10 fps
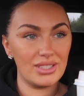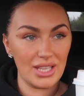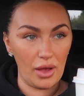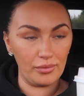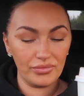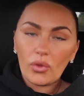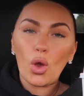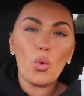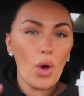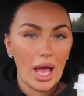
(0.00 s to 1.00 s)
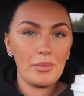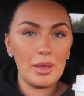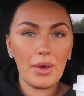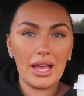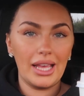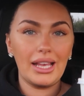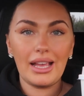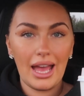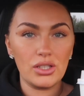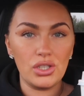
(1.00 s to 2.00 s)
So what I mean by
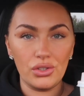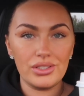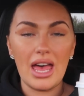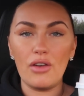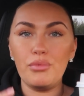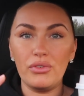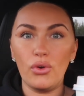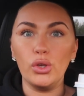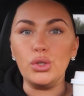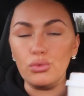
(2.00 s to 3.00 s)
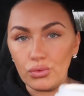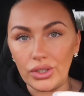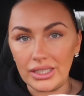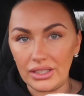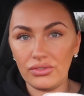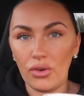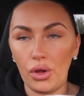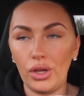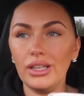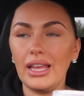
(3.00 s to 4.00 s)
like catching yourself before you really
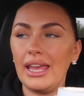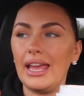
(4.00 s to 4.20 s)
fall